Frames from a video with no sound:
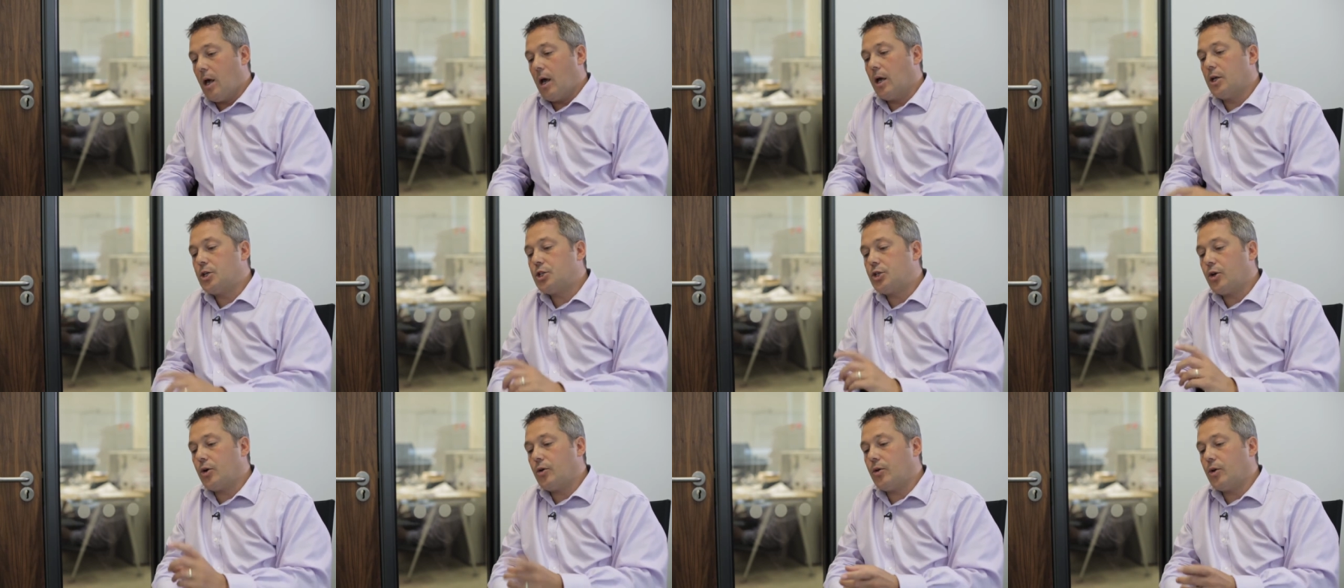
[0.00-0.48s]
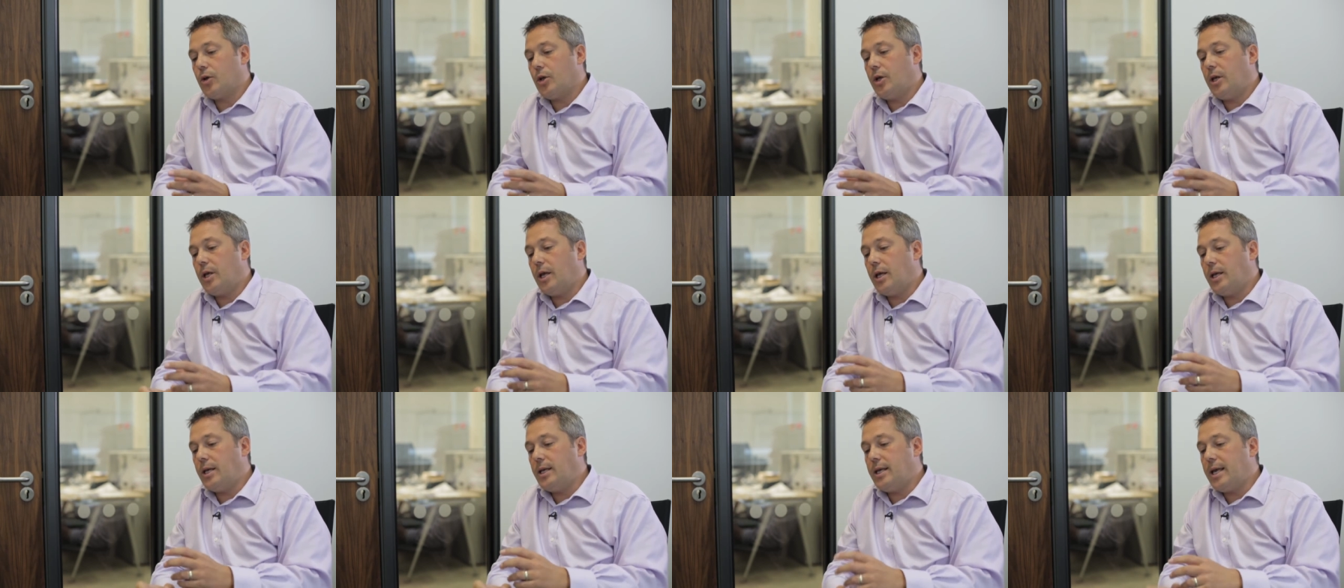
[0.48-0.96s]
And so,
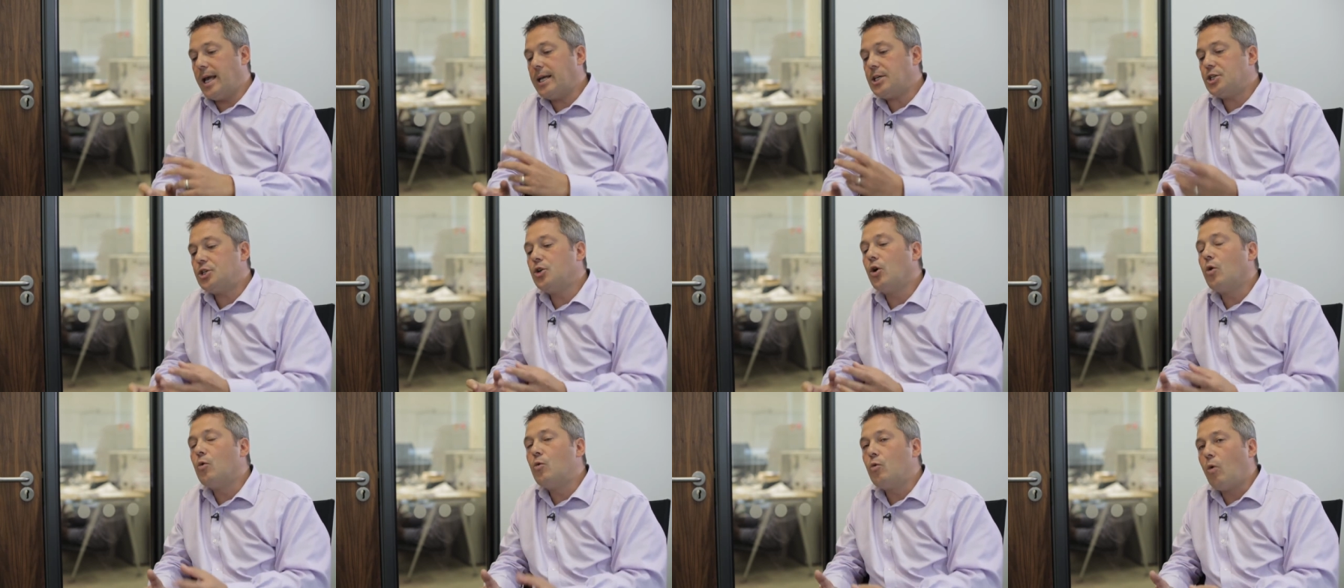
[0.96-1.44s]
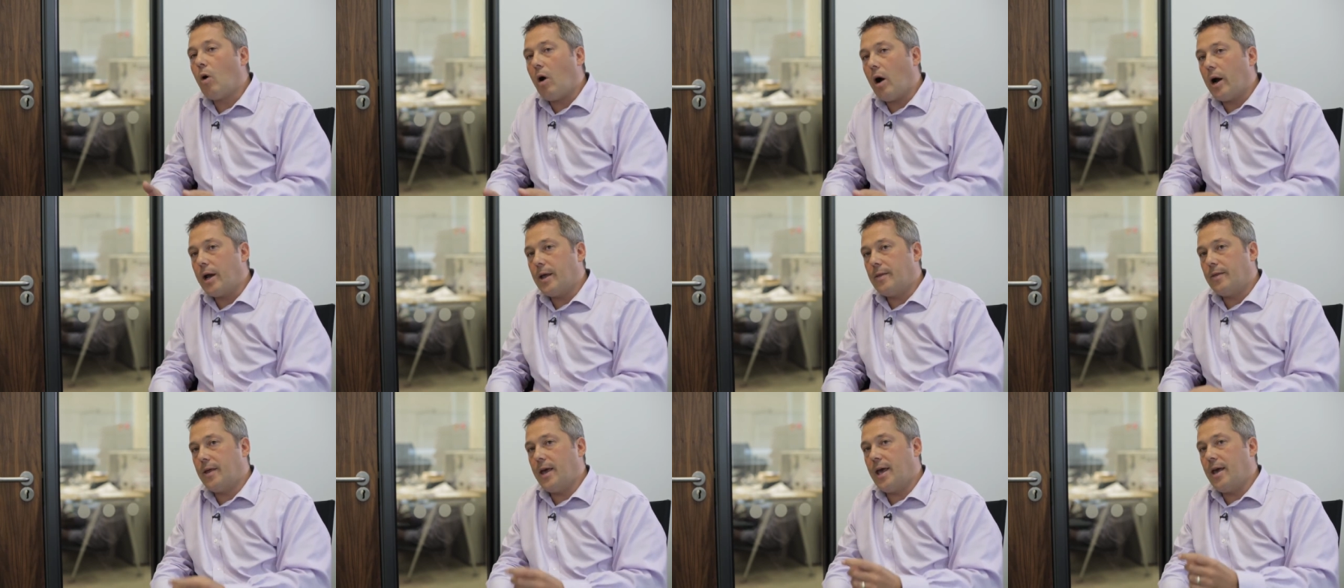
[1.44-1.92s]
yes, you're
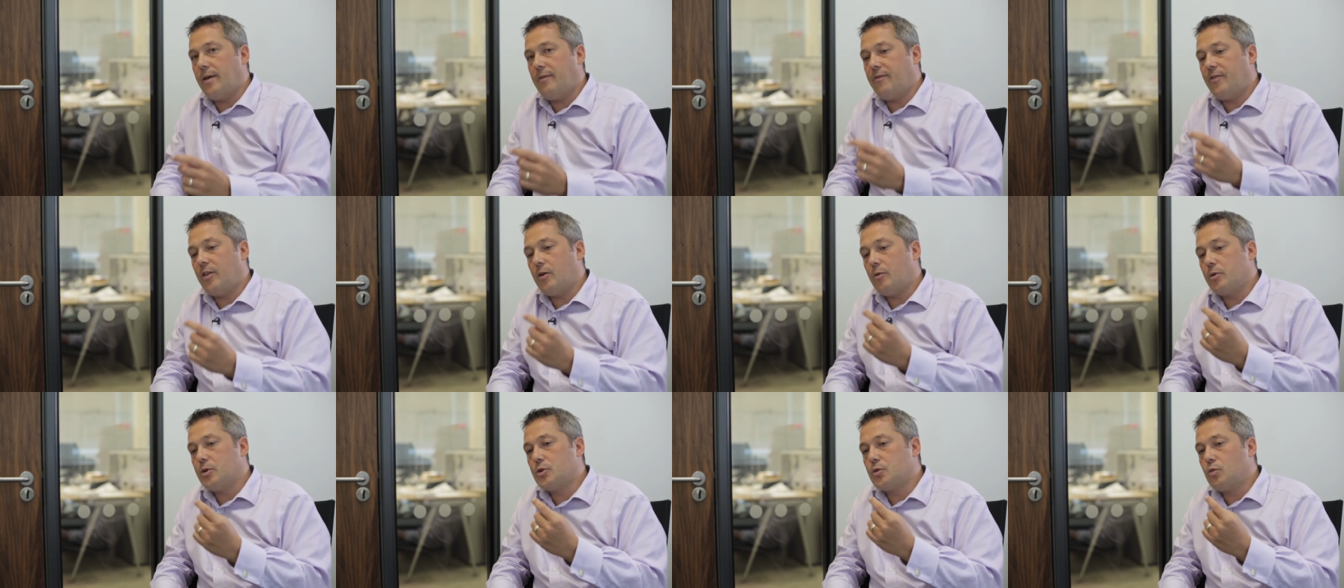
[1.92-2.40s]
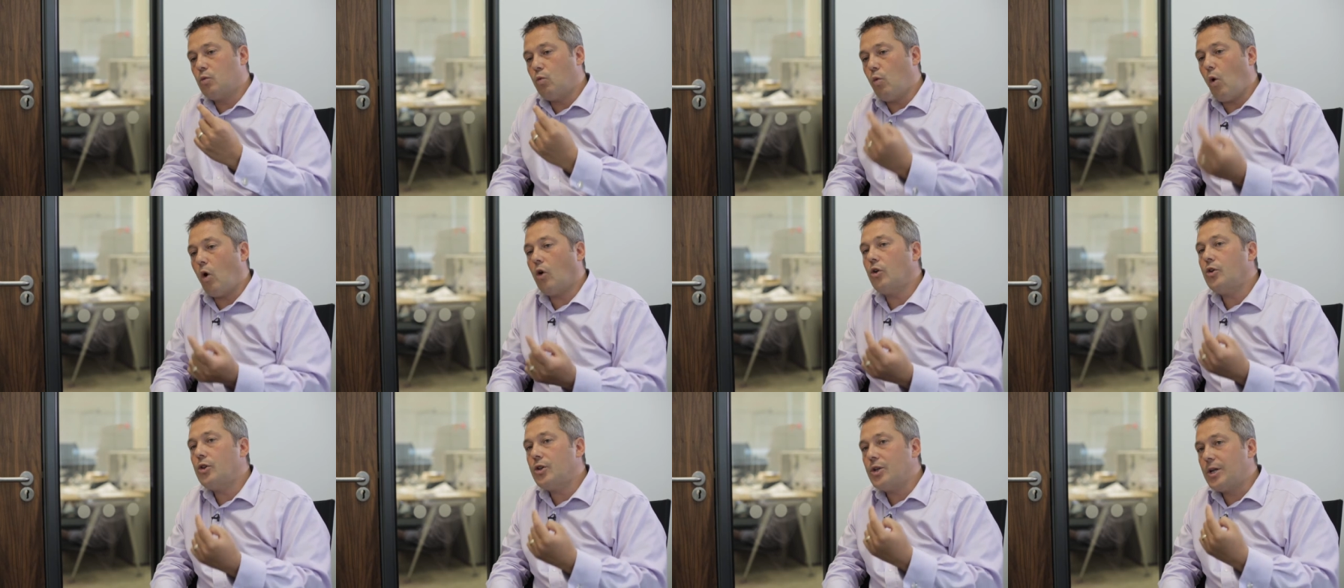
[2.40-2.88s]
right that if there was
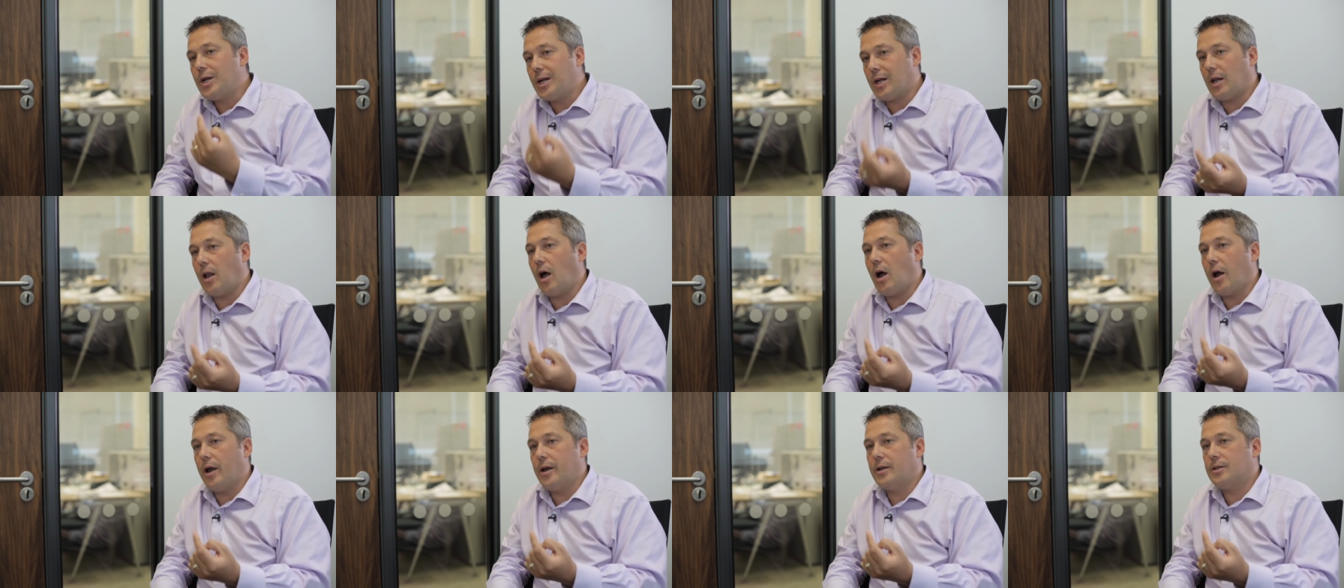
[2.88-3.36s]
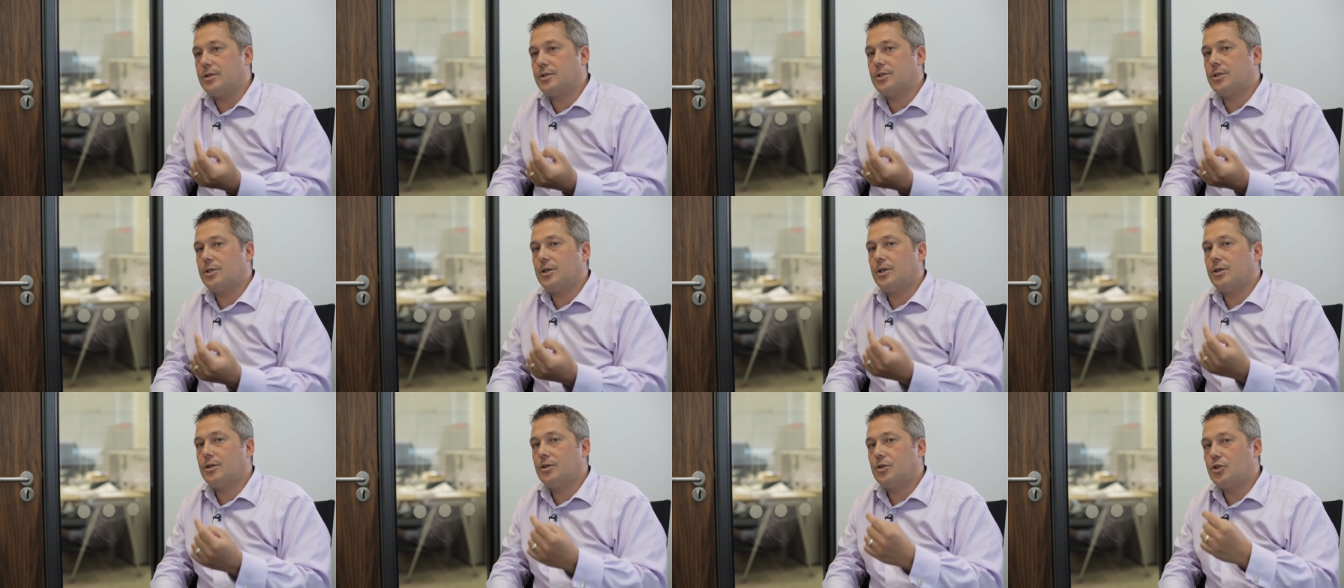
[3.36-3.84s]
one
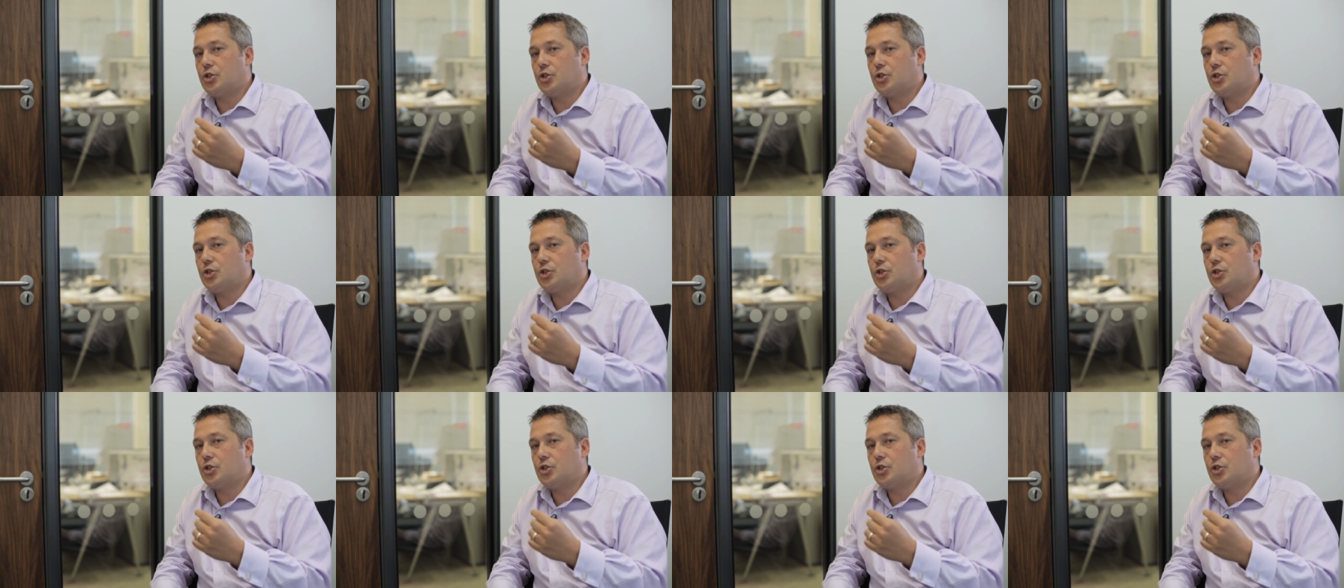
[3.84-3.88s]
client